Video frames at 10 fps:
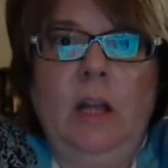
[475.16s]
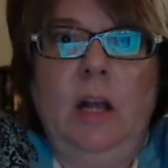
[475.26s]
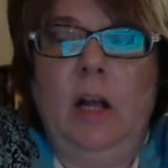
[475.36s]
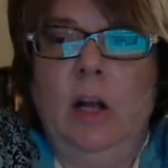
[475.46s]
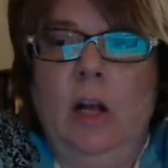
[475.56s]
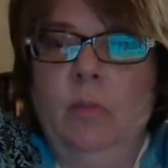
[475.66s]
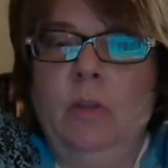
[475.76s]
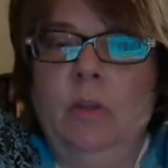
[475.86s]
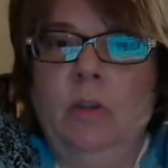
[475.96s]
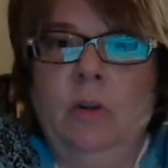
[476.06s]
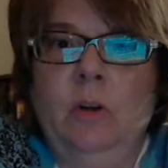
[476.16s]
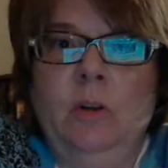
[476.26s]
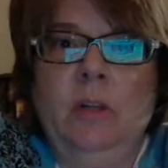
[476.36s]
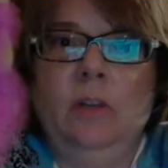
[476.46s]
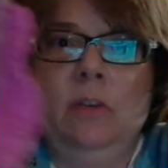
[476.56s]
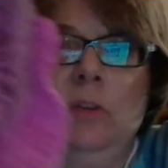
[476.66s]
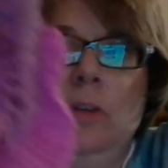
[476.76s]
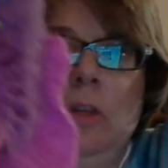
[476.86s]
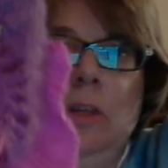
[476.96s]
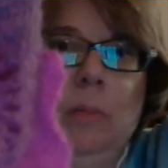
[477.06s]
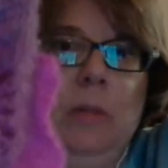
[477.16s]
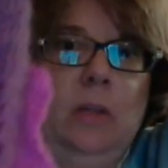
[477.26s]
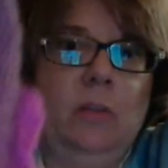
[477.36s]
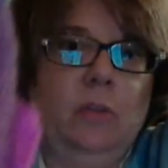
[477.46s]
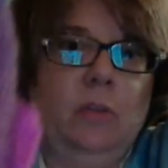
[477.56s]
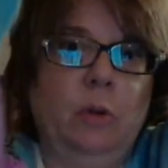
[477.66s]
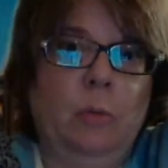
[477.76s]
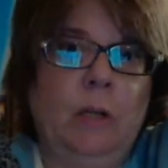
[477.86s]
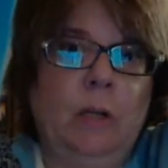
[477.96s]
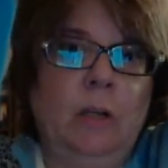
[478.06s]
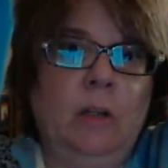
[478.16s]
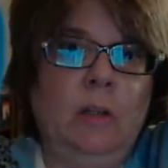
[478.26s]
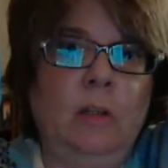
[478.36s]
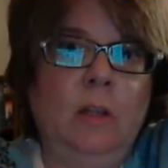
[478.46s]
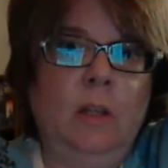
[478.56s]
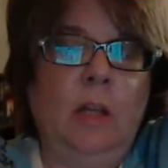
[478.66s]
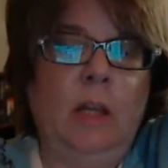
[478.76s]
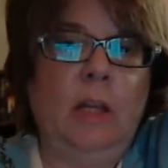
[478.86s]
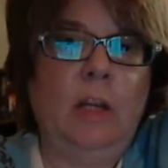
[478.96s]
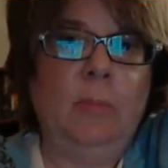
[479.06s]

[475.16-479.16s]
The yarn is Knit Picks Chroma, and I